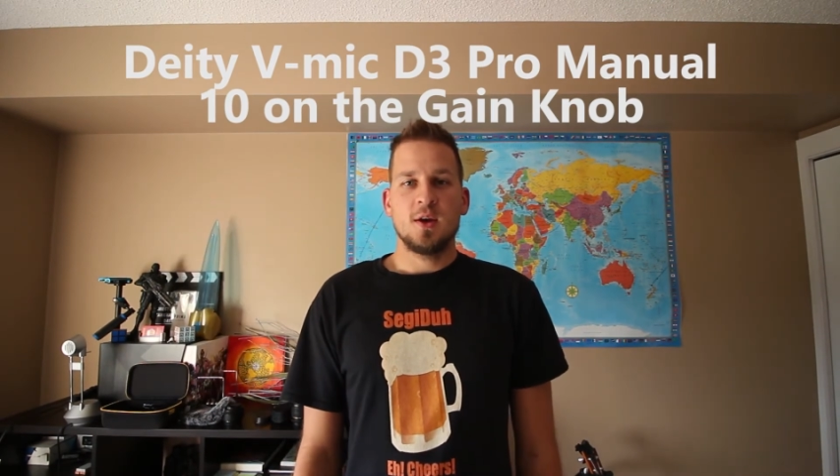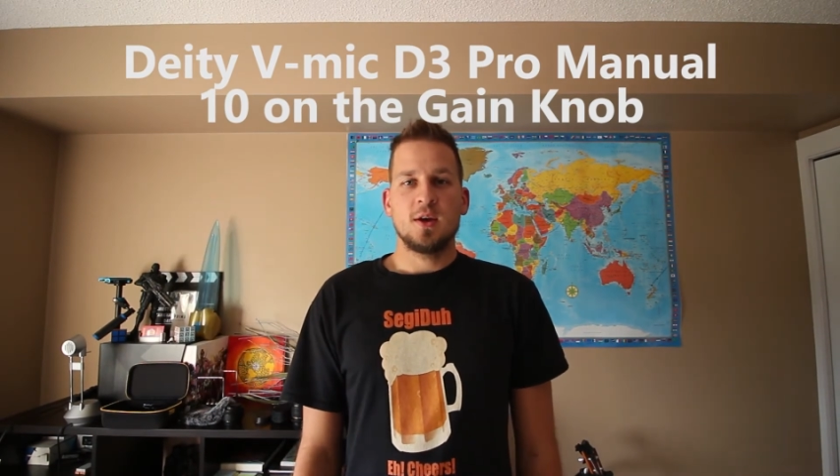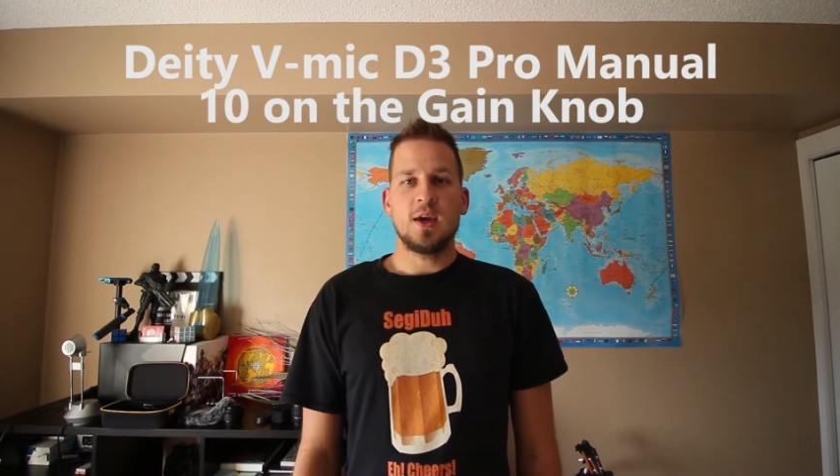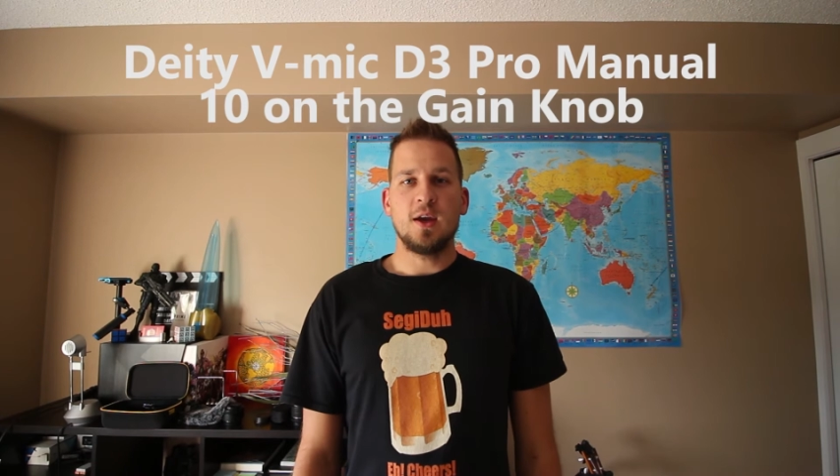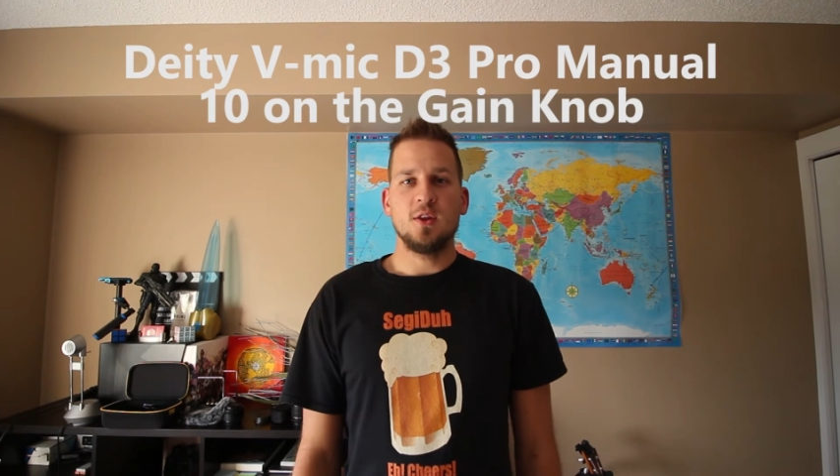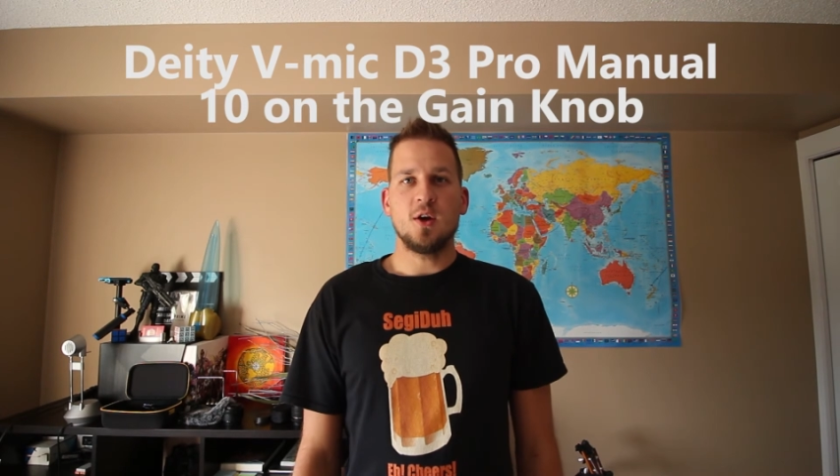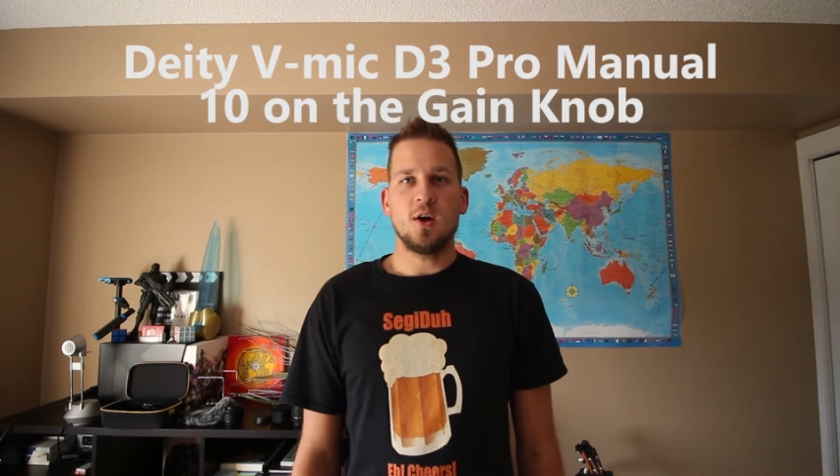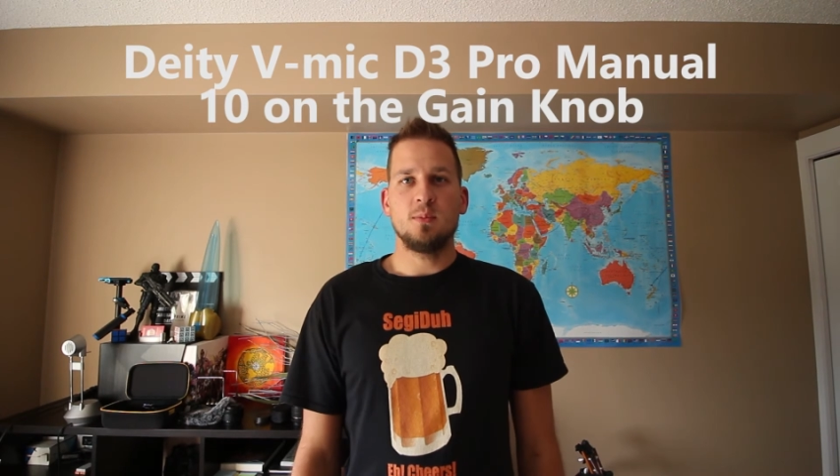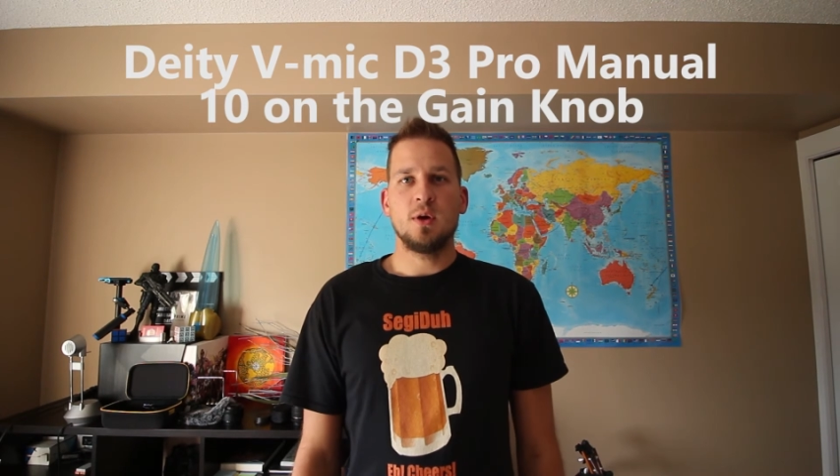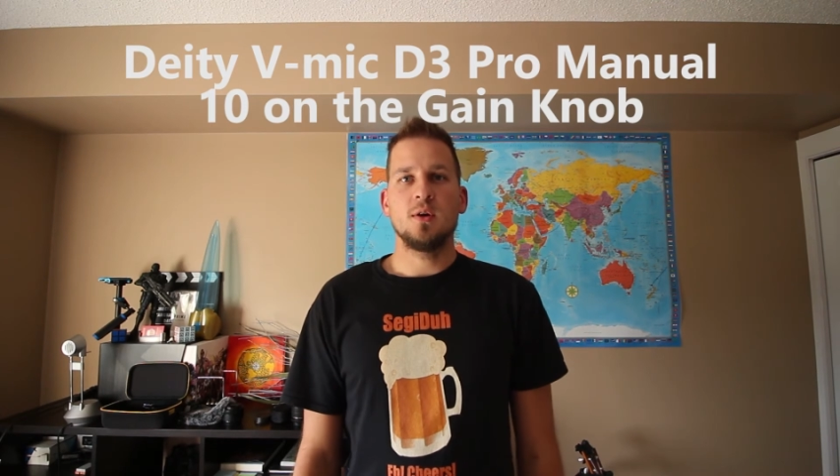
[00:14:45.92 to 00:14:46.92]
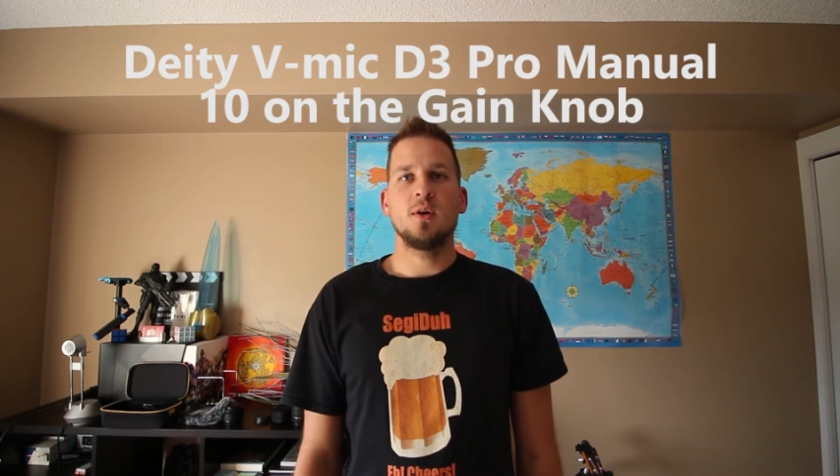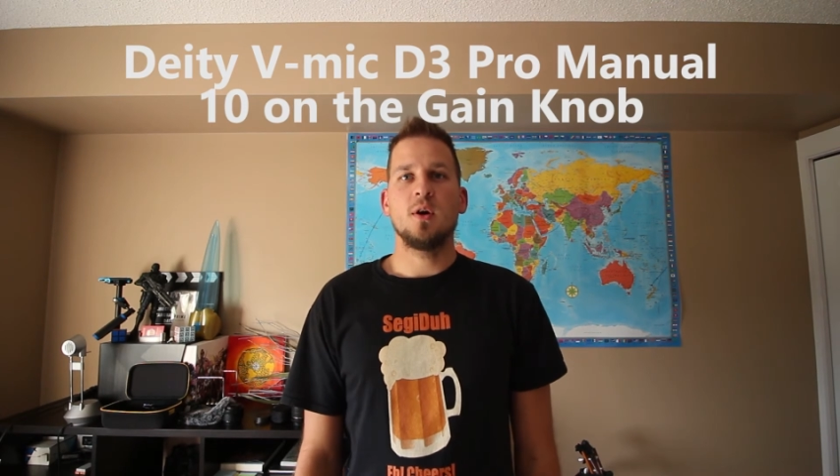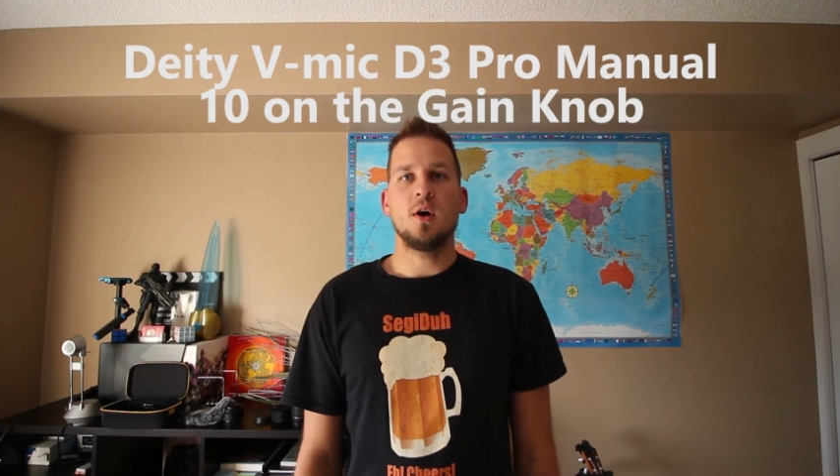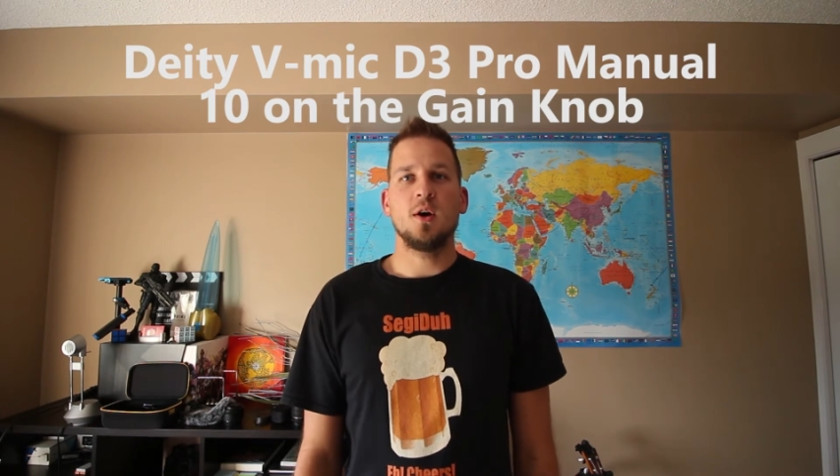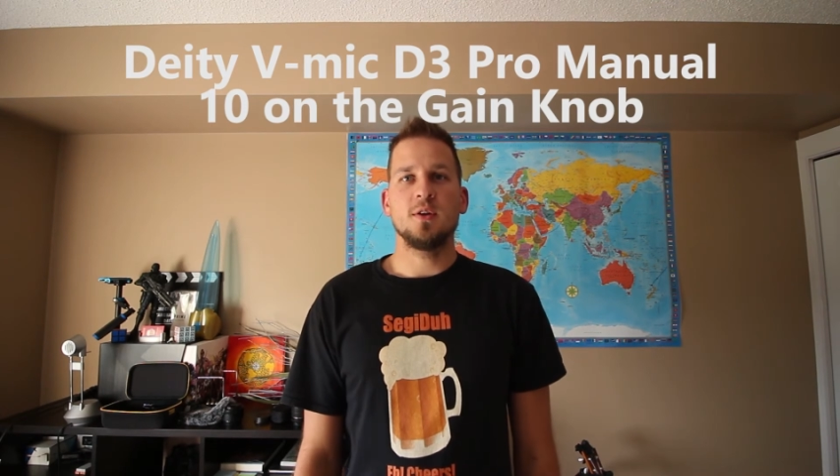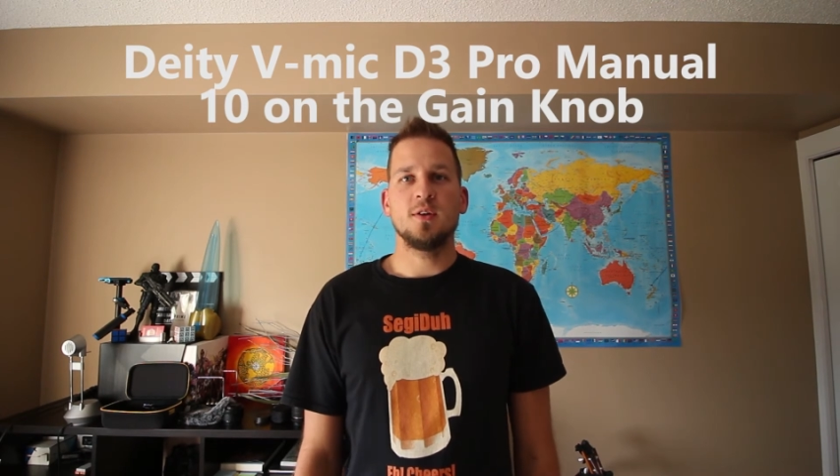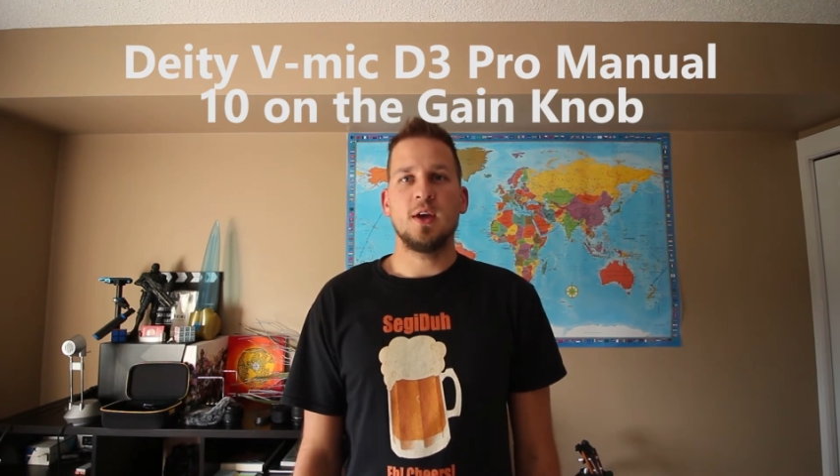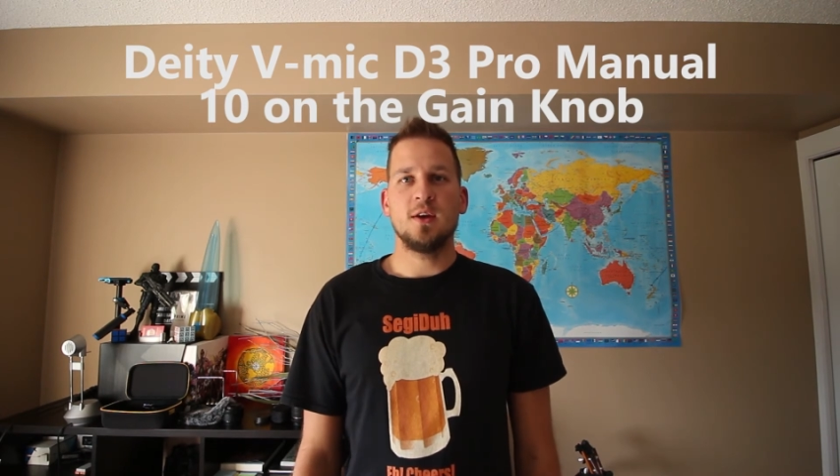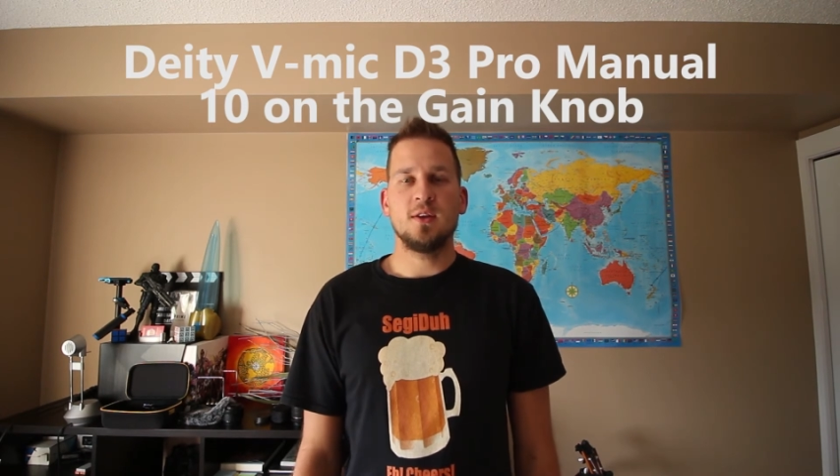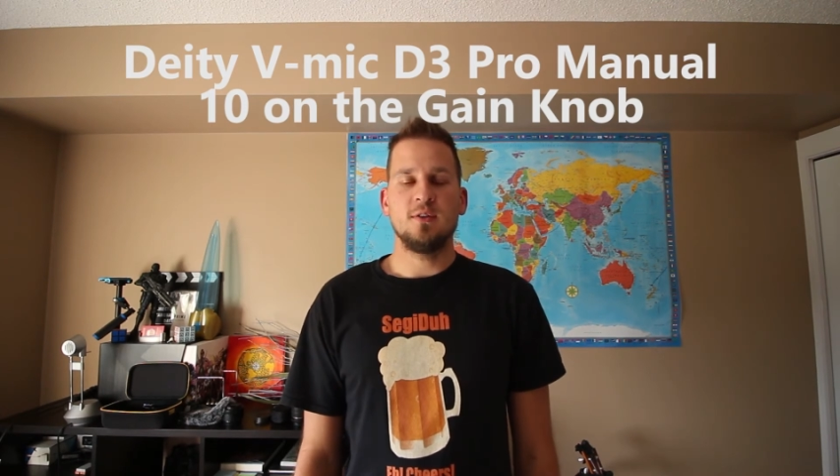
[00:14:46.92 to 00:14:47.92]
gain knob on the
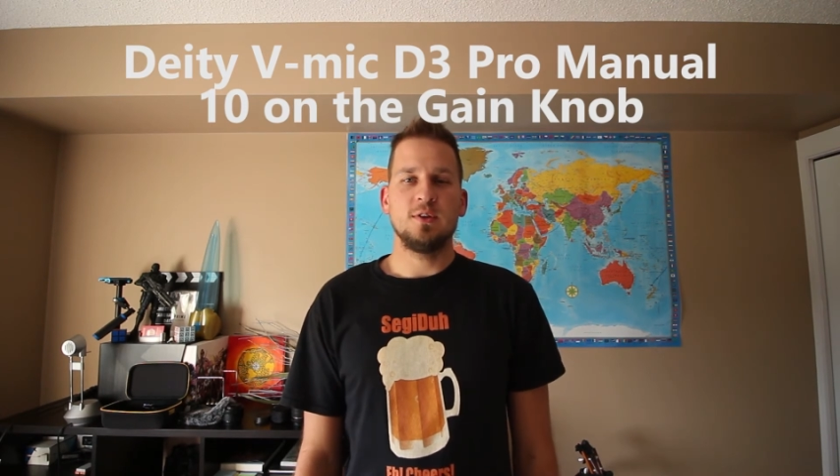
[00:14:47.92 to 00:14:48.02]
Deity